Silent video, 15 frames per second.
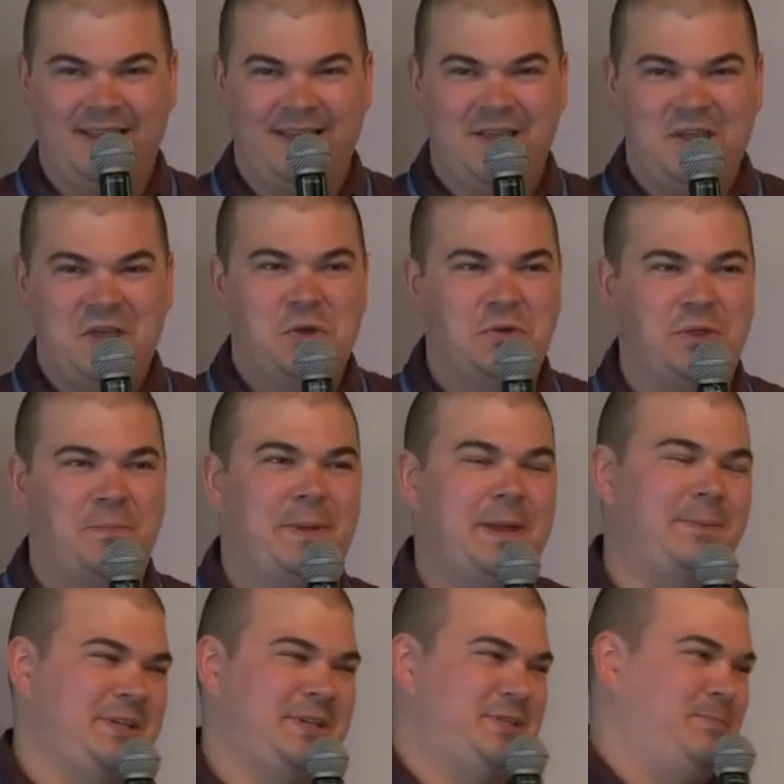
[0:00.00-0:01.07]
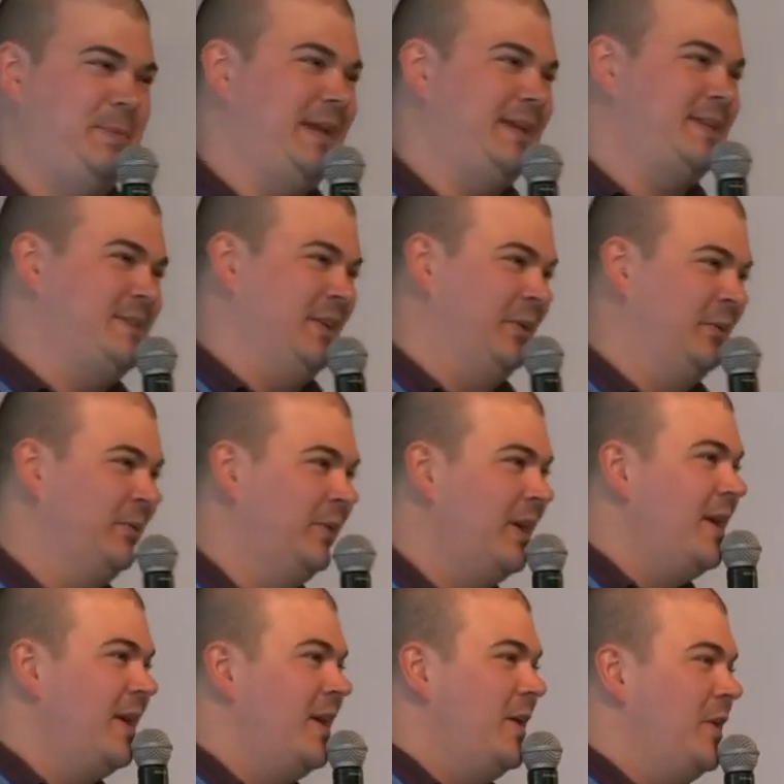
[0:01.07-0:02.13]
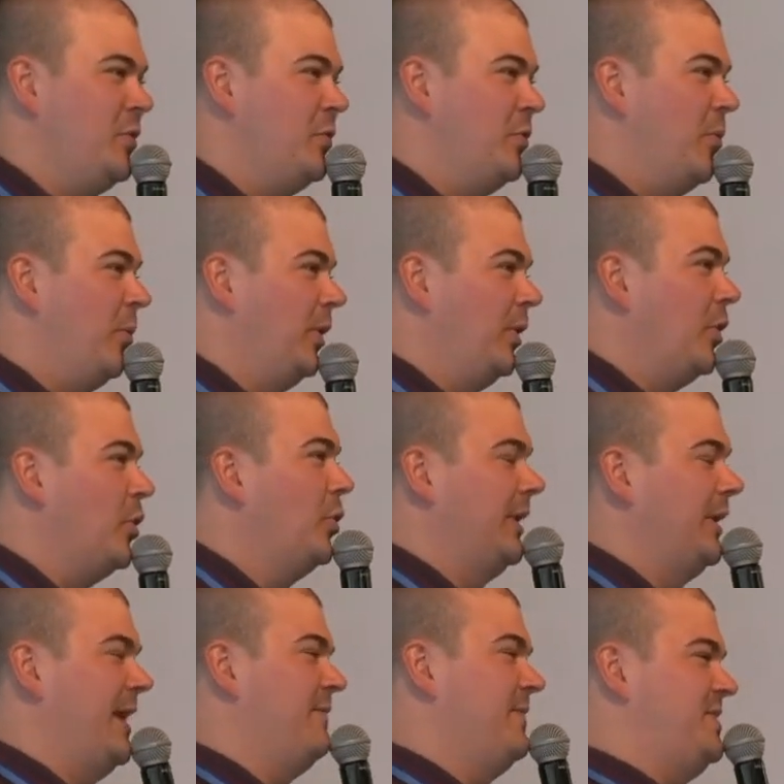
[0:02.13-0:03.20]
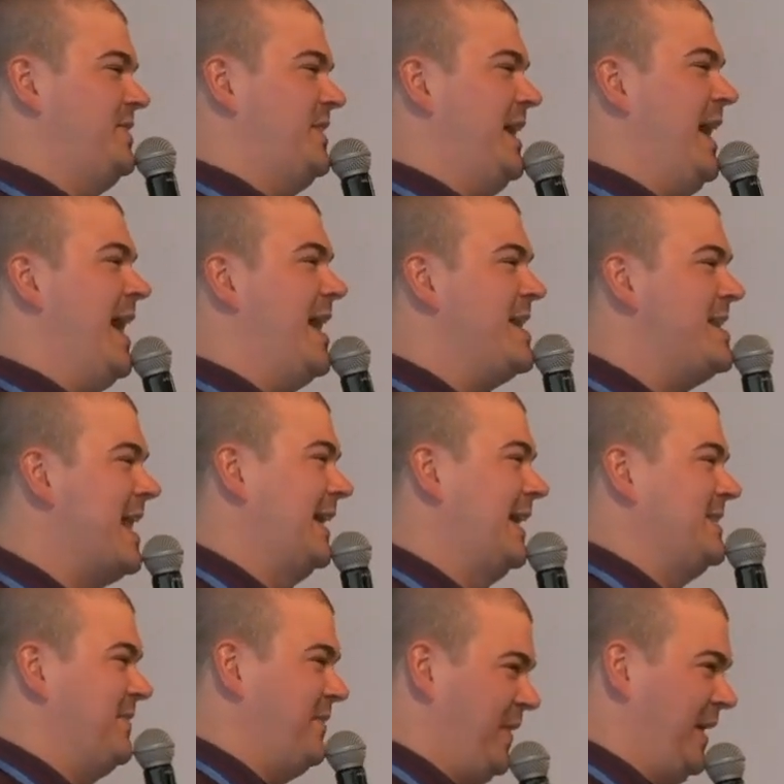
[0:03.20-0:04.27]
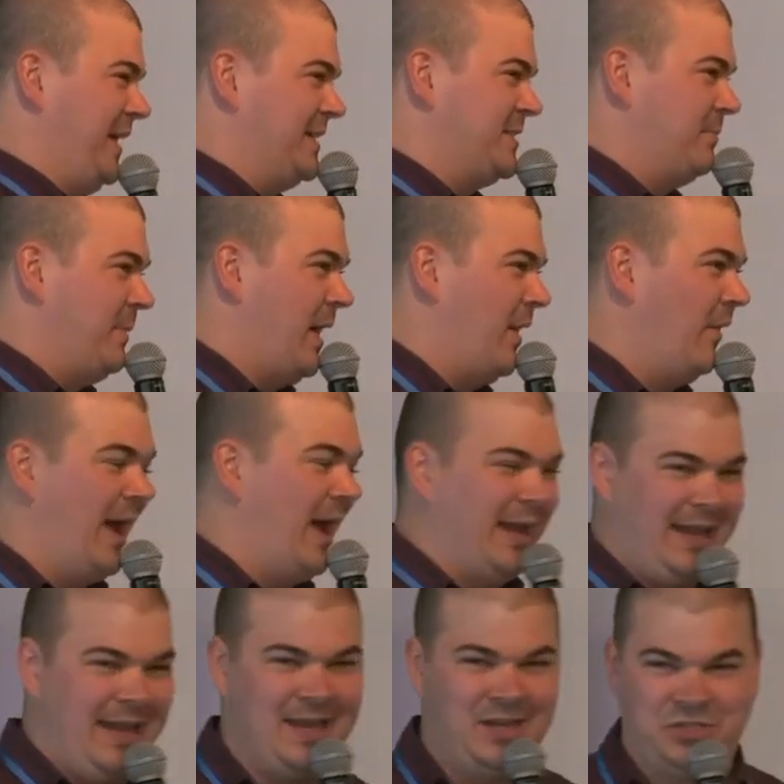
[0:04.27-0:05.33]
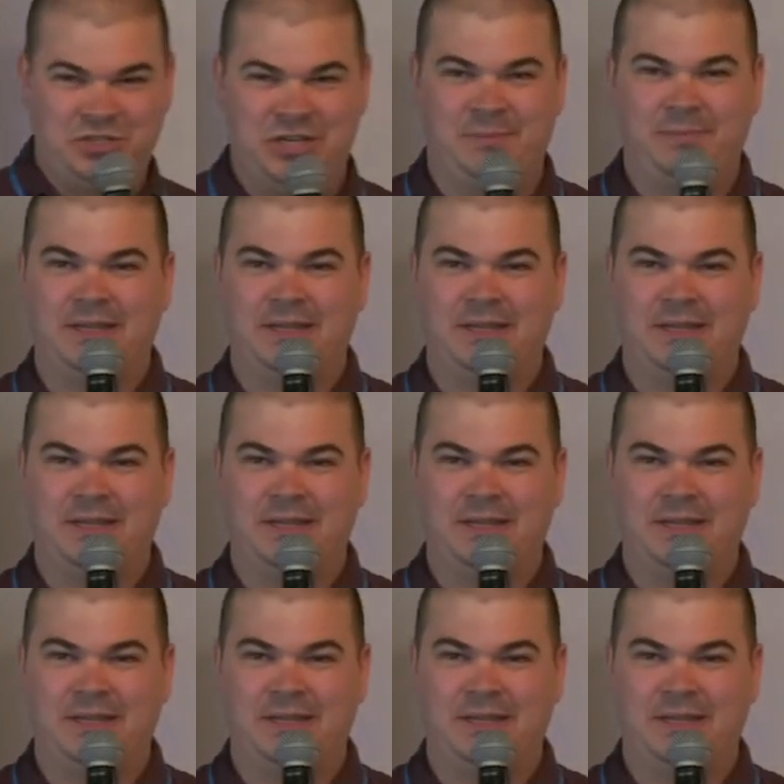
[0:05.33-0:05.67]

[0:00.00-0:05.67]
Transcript: Who are the people I speak to who will only ever say negative things about any HDB